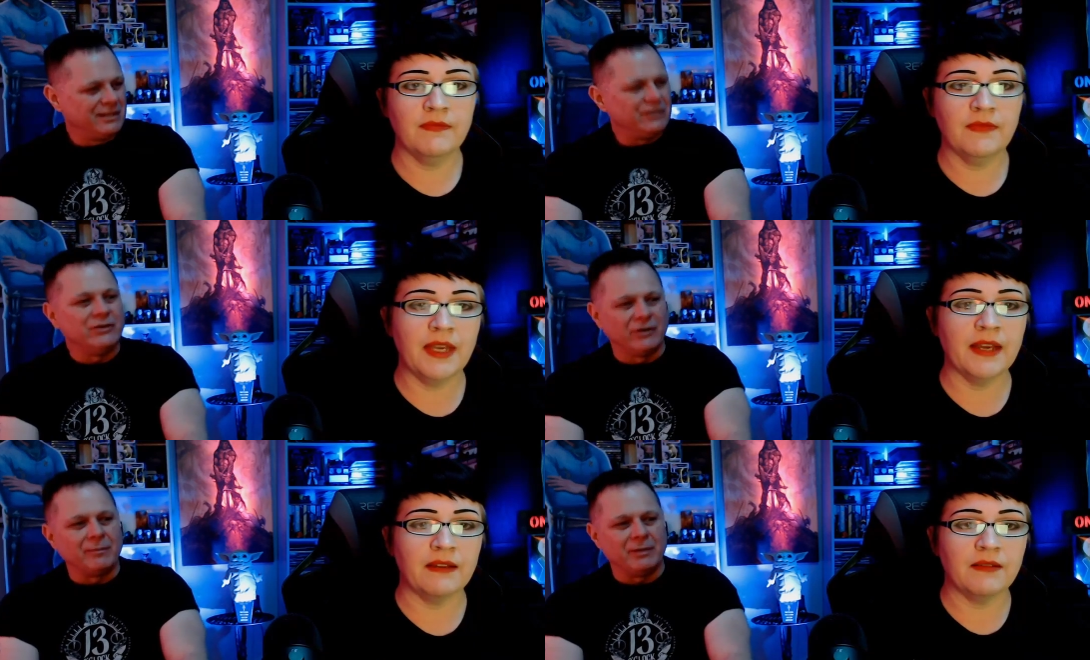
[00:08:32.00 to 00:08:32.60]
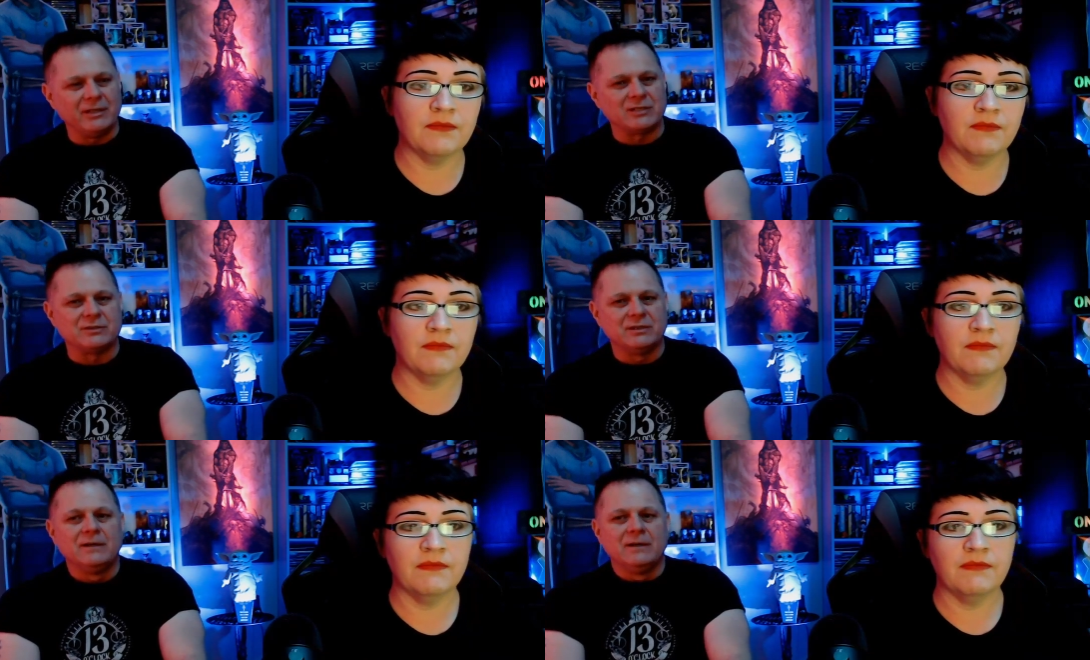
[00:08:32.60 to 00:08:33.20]
Speaker 1: You yeah. I mean, that's
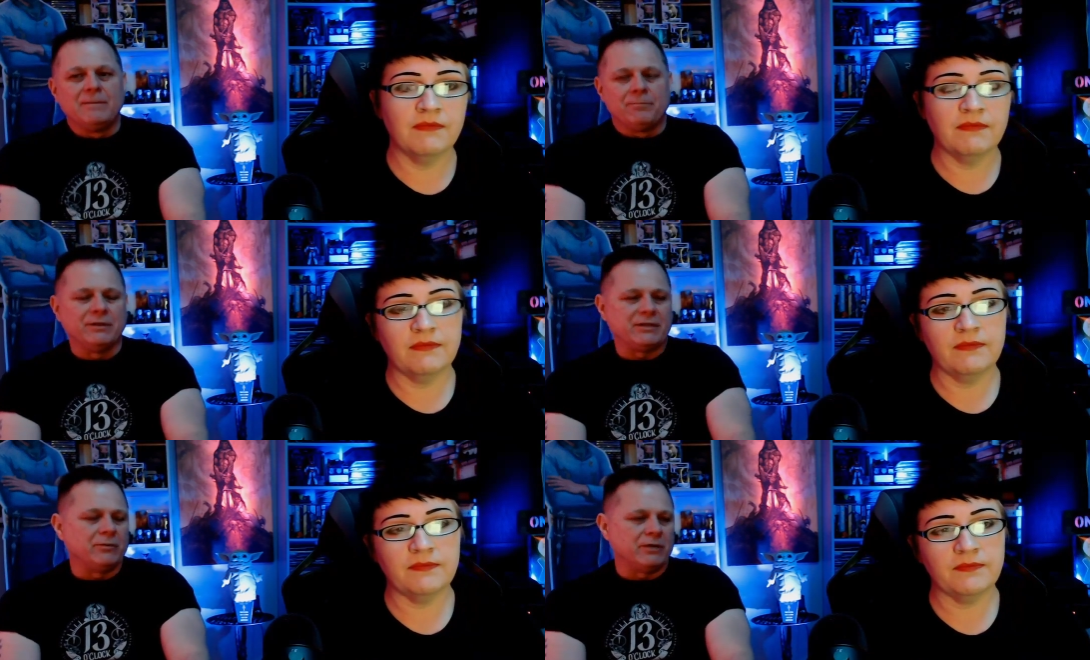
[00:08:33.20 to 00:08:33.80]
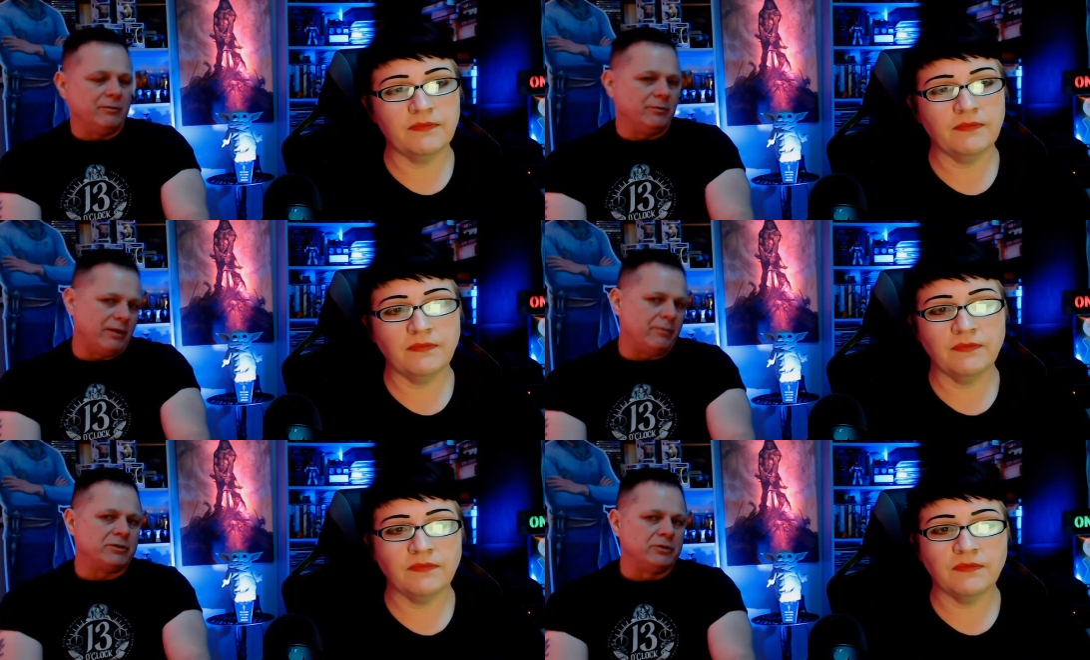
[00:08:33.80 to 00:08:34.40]
but they were it, they
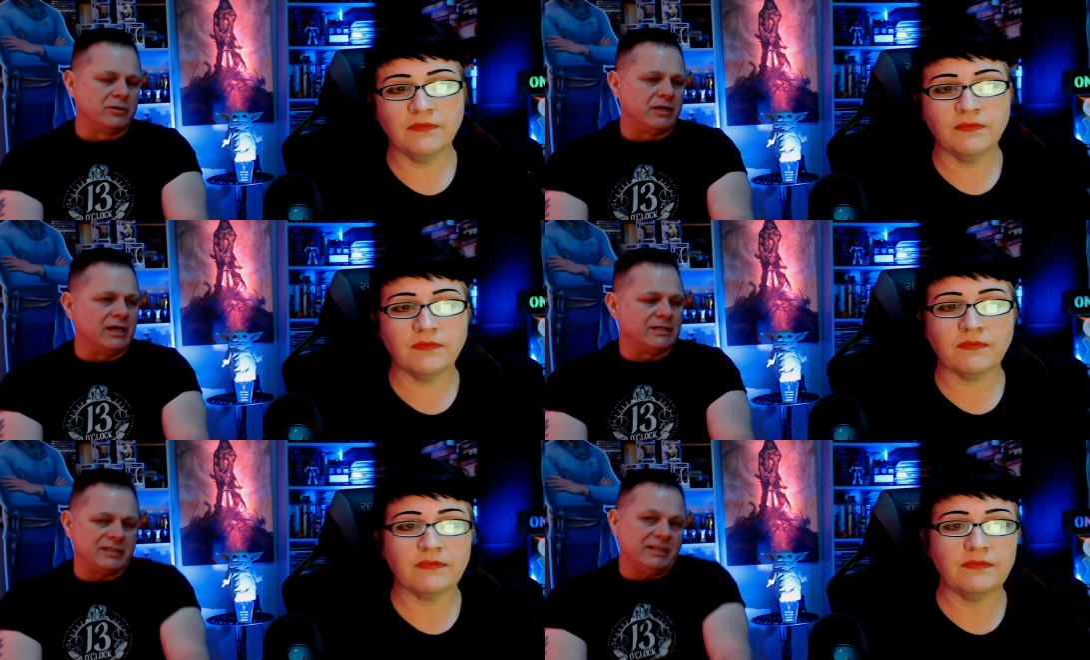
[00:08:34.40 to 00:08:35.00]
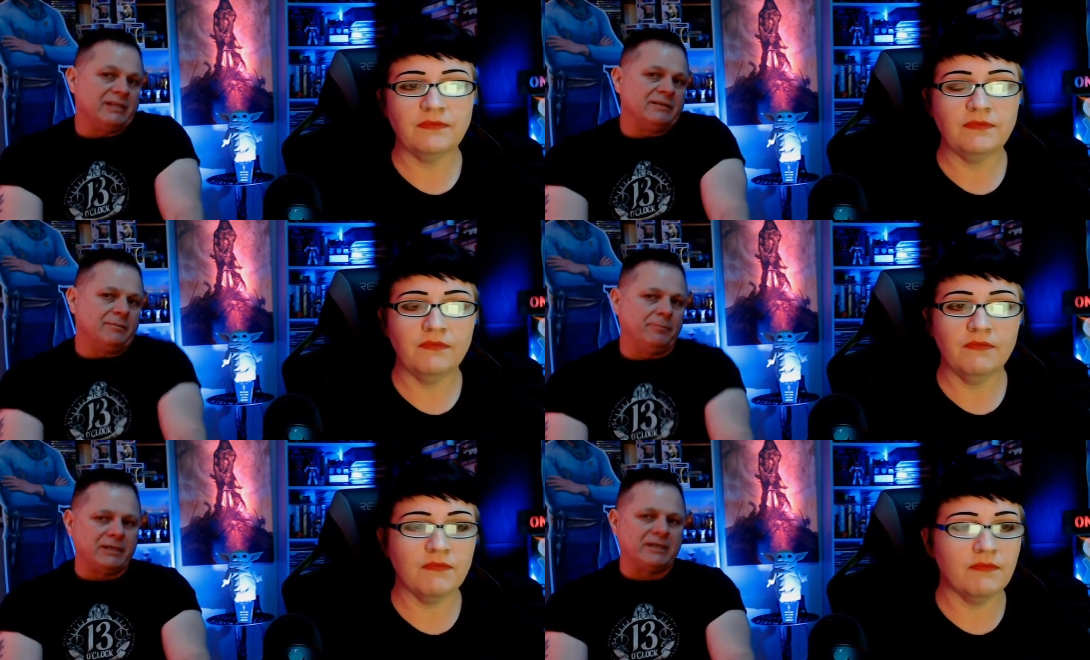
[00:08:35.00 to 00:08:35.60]
were cool guns. And then
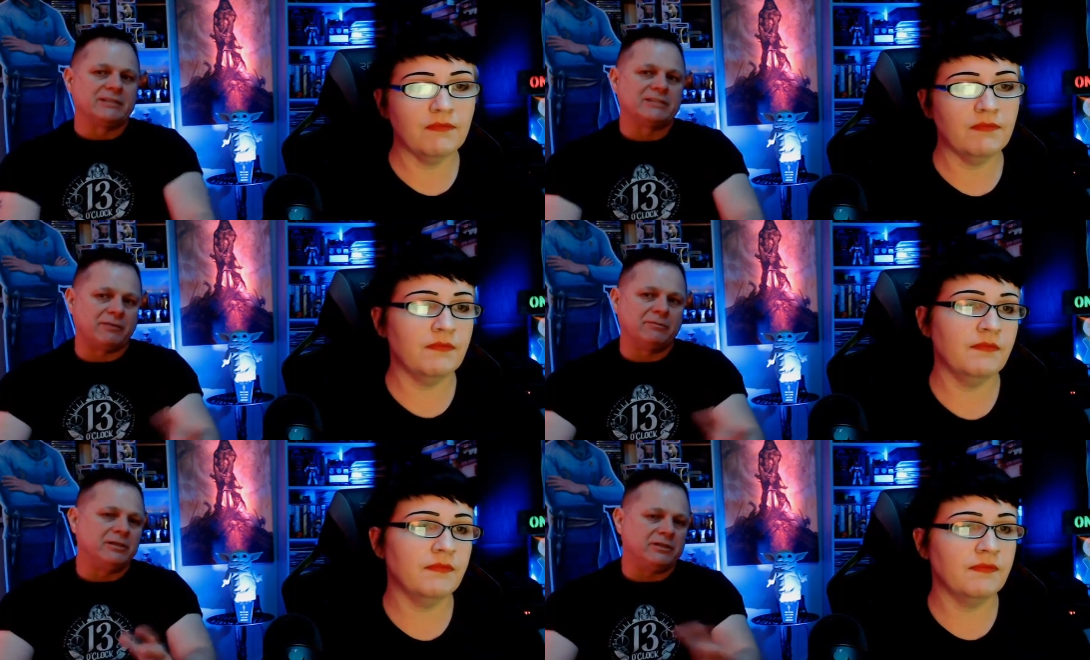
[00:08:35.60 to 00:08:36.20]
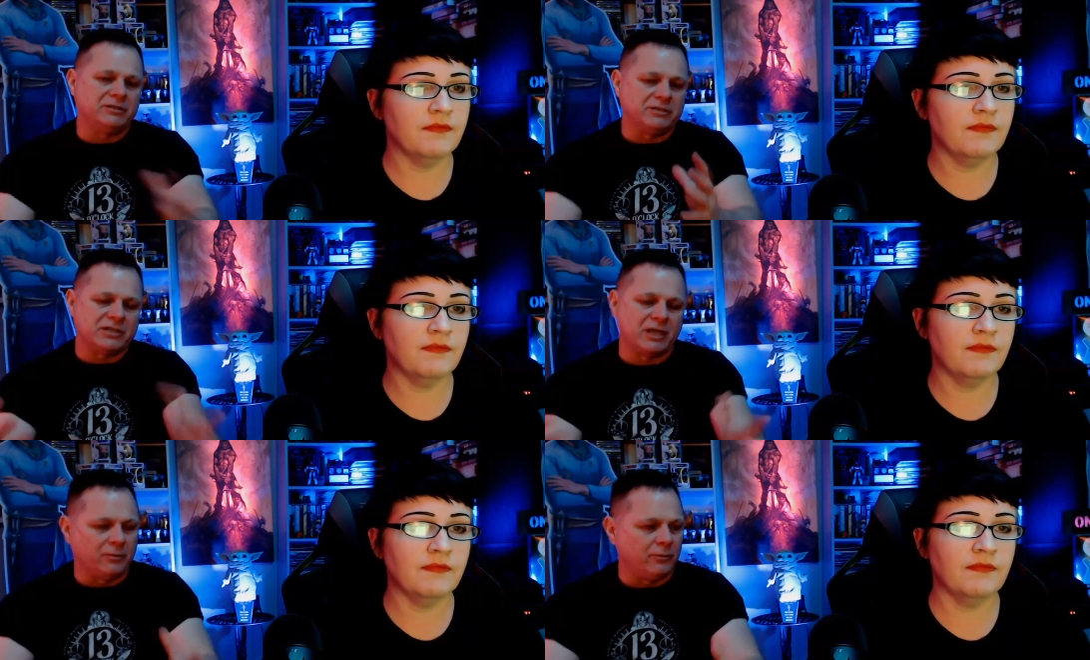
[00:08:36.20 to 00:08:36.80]
because I really couldn't
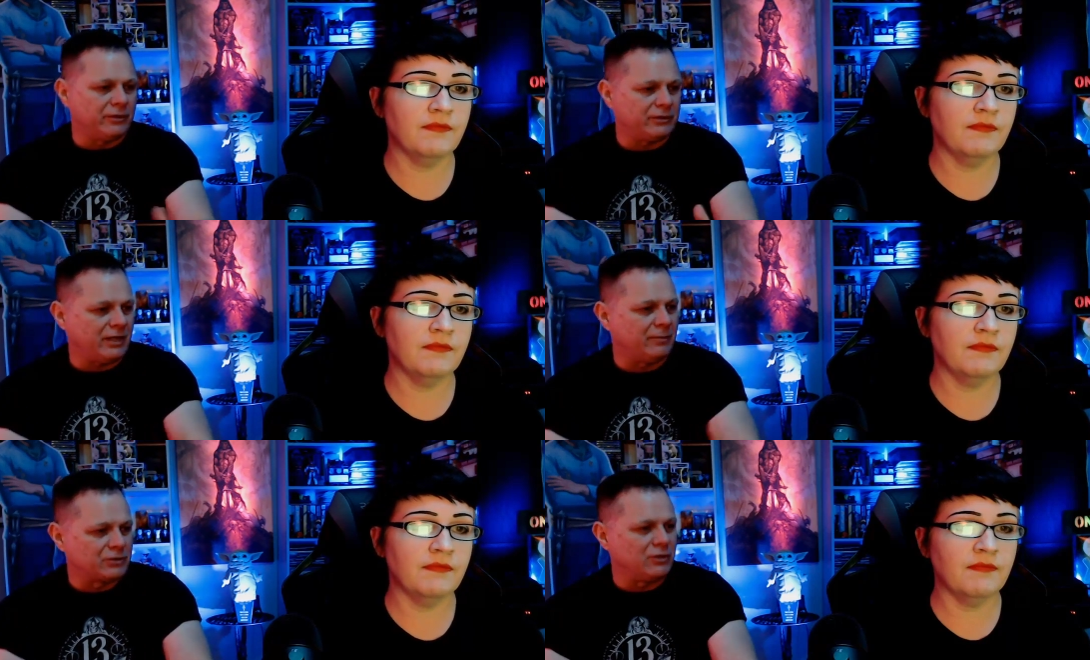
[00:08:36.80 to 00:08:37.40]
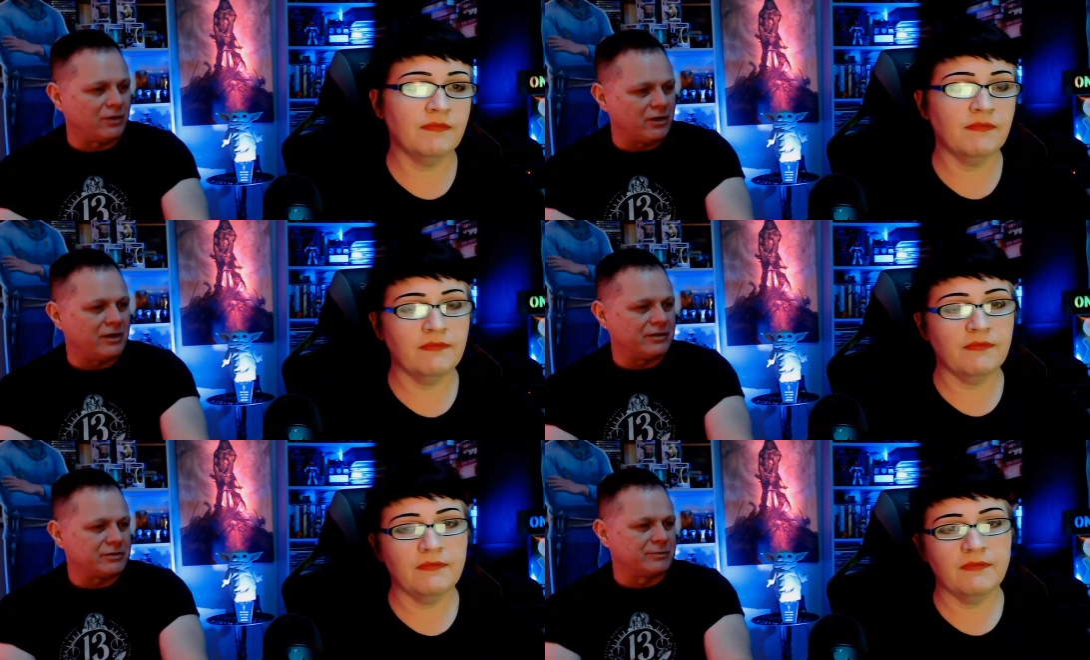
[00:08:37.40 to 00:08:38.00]
tell what the hell was going on
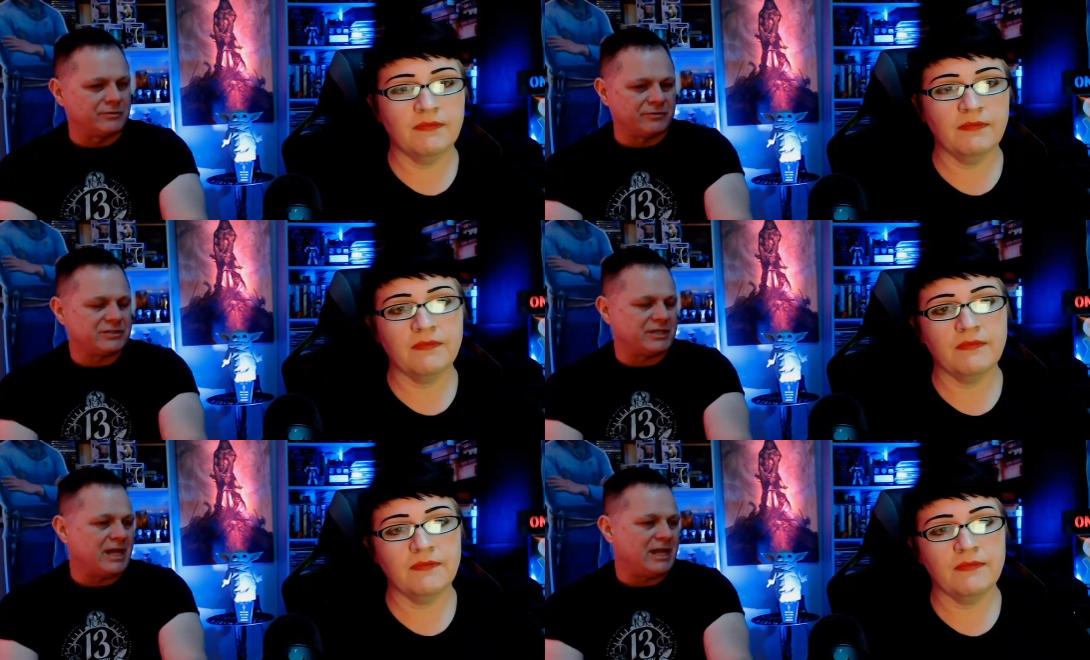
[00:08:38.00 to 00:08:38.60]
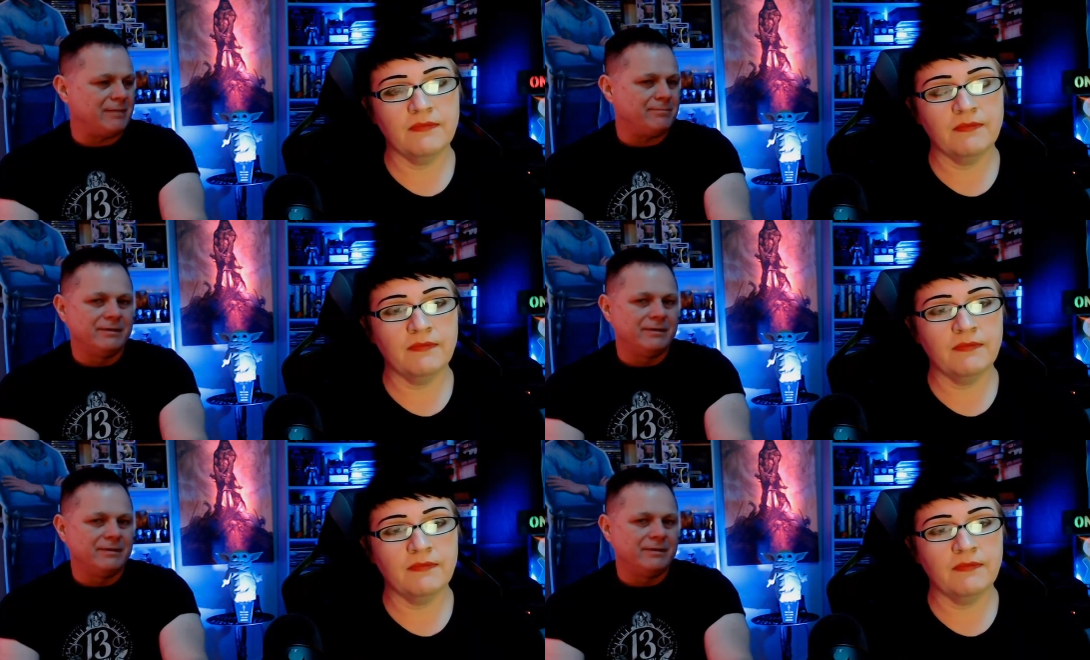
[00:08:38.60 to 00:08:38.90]
in terms of the time